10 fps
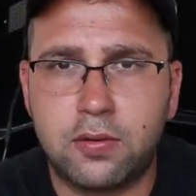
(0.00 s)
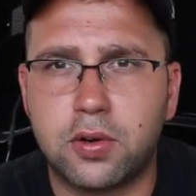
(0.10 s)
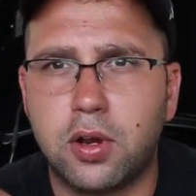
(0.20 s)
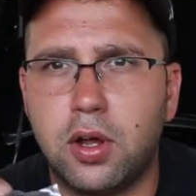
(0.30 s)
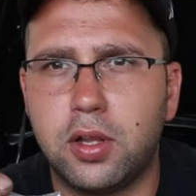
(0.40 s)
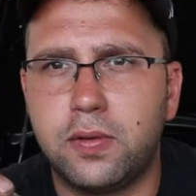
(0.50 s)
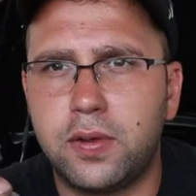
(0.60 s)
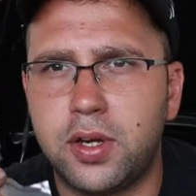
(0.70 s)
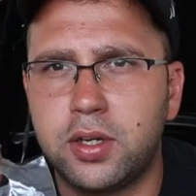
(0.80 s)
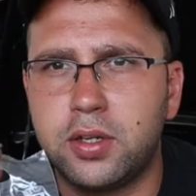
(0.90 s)
Fregola
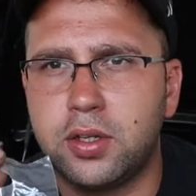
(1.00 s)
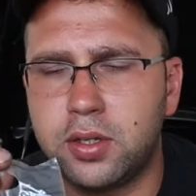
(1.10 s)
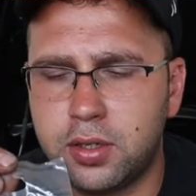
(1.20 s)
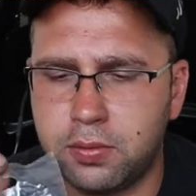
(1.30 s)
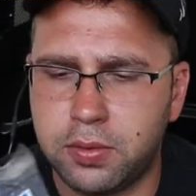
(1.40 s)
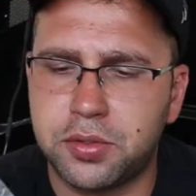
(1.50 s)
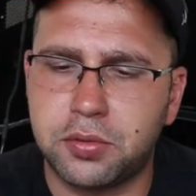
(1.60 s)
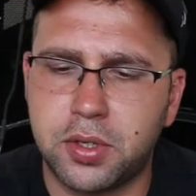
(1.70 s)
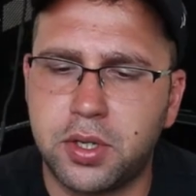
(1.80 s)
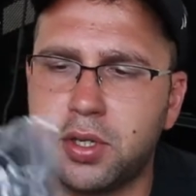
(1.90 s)
fitting, which
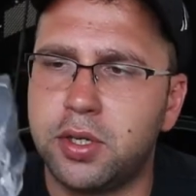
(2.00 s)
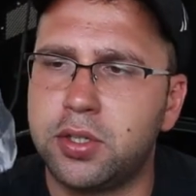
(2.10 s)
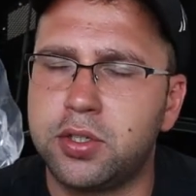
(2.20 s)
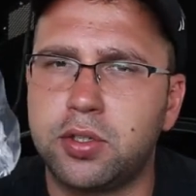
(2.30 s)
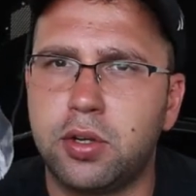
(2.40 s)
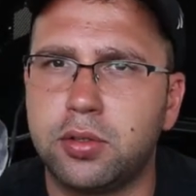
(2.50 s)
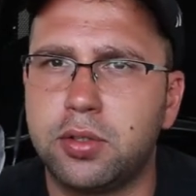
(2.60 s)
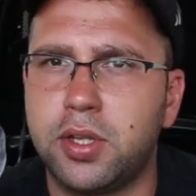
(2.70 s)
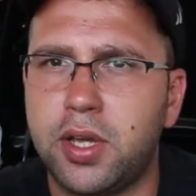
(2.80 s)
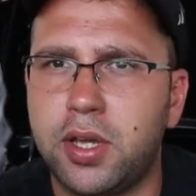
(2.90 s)
we're gonna install
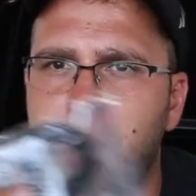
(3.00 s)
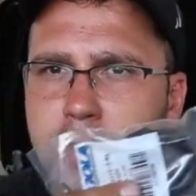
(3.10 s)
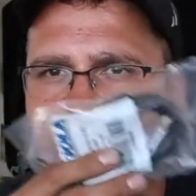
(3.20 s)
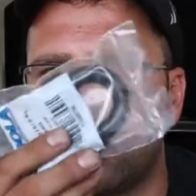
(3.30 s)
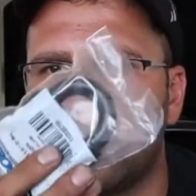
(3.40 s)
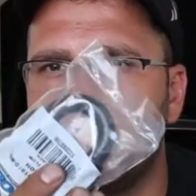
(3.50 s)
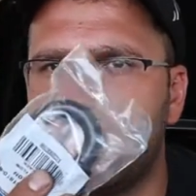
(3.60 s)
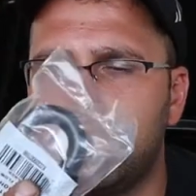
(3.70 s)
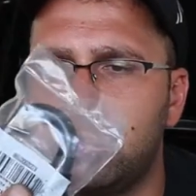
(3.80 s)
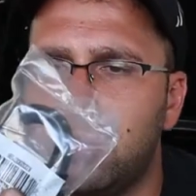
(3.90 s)
today, and I'll show
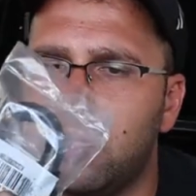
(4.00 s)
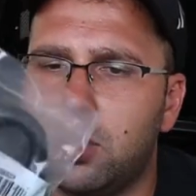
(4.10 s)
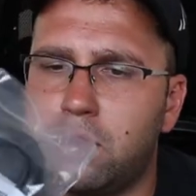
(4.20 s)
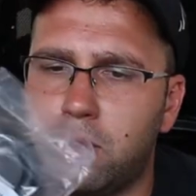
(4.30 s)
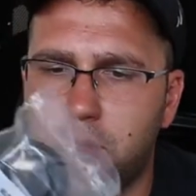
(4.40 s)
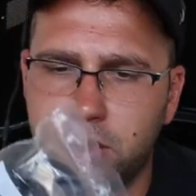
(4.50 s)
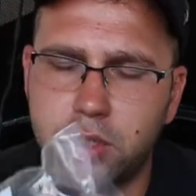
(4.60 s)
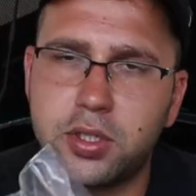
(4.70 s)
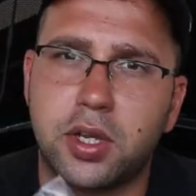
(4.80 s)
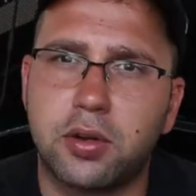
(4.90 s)
you what it
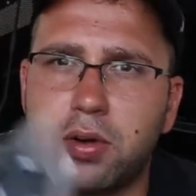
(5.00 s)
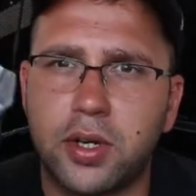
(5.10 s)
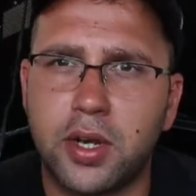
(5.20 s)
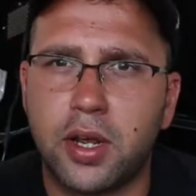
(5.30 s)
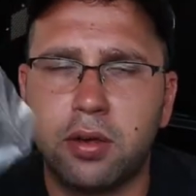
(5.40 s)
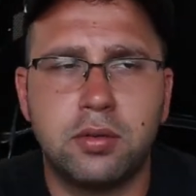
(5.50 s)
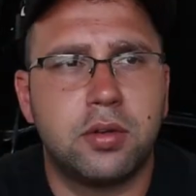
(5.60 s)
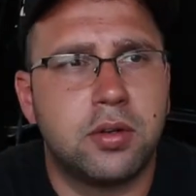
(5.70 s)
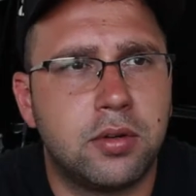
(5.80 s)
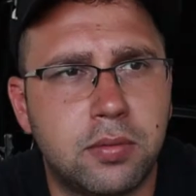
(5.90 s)
looks like right now,
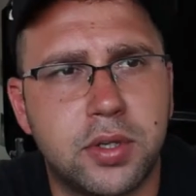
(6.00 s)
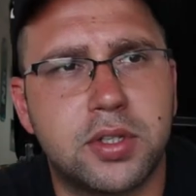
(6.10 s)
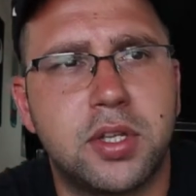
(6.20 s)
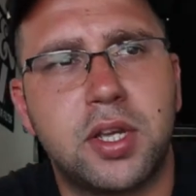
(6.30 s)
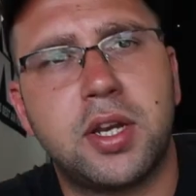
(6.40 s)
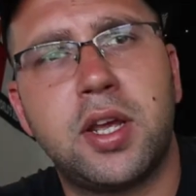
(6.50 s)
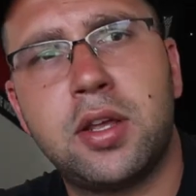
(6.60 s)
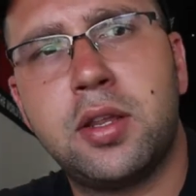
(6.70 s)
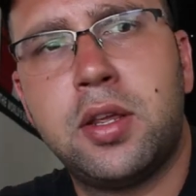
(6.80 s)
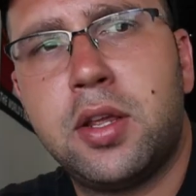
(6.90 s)
where it's leaking
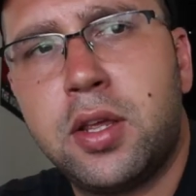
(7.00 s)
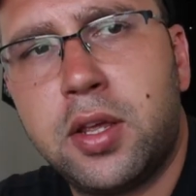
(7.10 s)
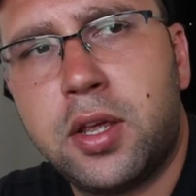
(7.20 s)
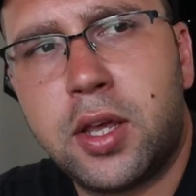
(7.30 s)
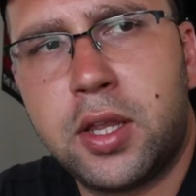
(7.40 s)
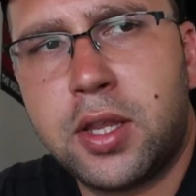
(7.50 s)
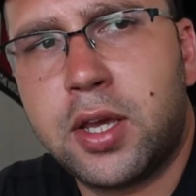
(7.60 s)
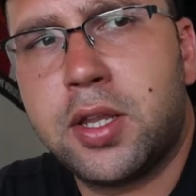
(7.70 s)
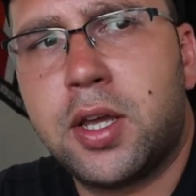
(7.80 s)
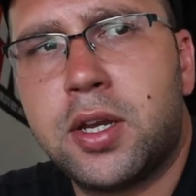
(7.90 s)
at. And
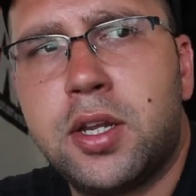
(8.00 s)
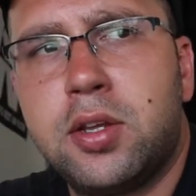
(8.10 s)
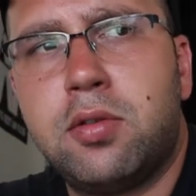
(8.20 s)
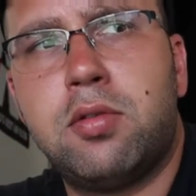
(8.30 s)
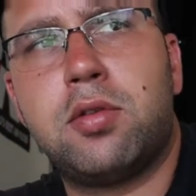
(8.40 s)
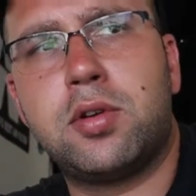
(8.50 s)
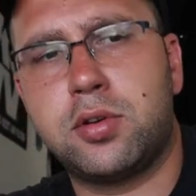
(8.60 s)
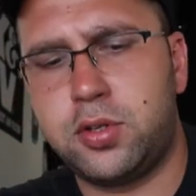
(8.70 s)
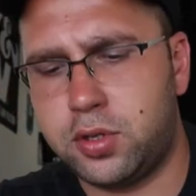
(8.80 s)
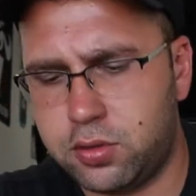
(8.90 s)
then I did
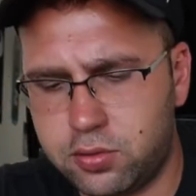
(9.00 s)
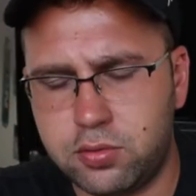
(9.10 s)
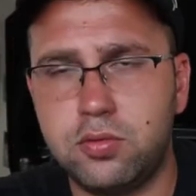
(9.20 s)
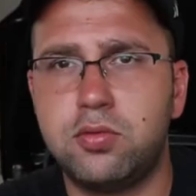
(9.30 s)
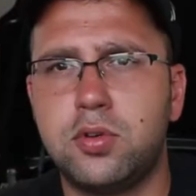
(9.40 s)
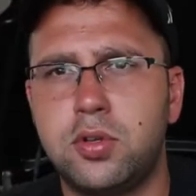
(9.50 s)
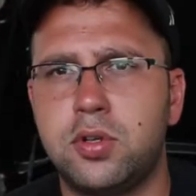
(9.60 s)
order 2